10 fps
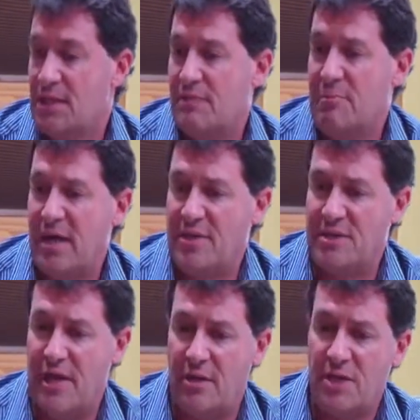by the
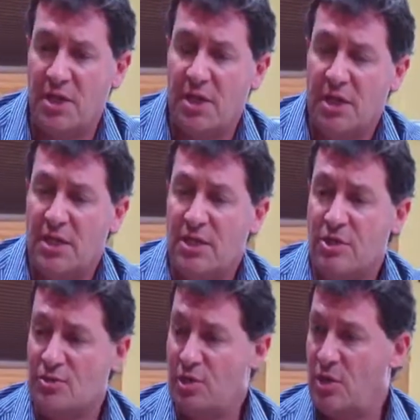town.
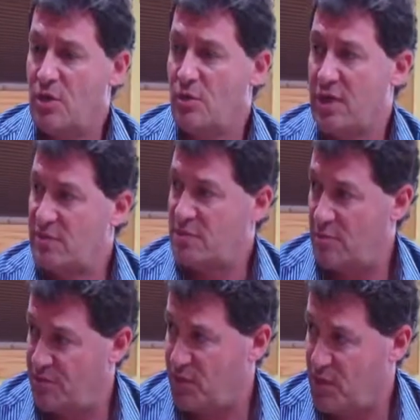Years ago, as
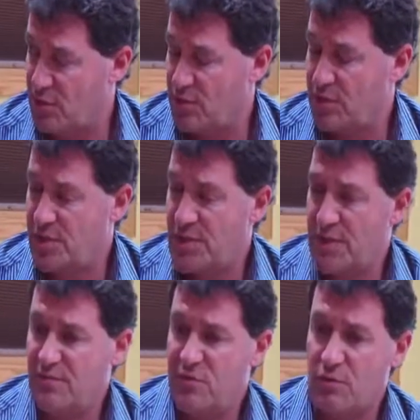some of
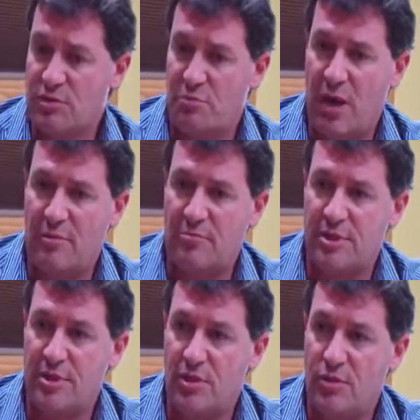your viewers
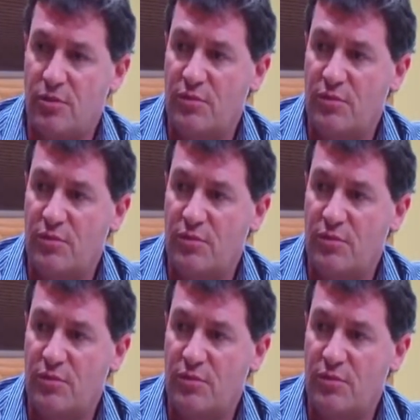probably know,